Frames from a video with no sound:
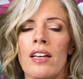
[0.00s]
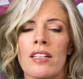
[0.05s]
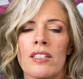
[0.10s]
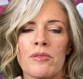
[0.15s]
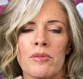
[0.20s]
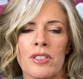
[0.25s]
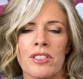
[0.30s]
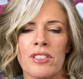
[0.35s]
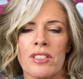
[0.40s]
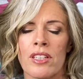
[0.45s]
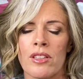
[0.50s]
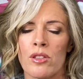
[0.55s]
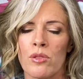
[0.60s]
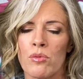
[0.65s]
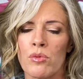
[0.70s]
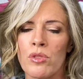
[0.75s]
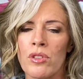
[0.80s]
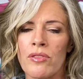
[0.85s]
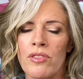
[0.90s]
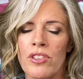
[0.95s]
especially at the
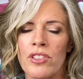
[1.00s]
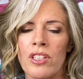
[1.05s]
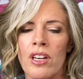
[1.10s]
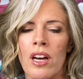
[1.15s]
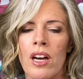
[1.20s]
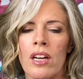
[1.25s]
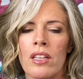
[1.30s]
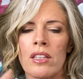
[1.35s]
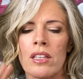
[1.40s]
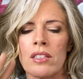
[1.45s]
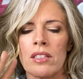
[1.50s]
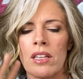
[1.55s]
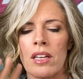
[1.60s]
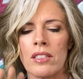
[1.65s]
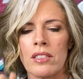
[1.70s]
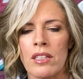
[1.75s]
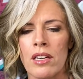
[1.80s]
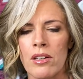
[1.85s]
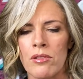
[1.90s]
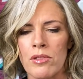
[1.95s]
root of your tongue. Let
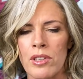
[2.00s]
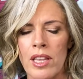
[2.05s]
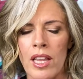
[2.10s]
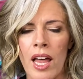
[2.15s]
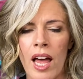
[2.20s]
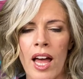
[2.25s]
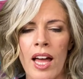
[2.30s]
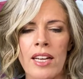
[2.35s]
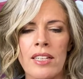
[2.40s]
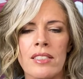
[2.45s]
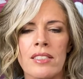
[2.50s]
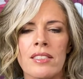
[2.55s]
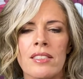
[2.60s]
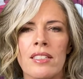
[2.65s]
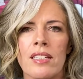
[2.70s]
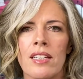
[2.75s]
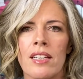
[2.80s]
that tongue relax.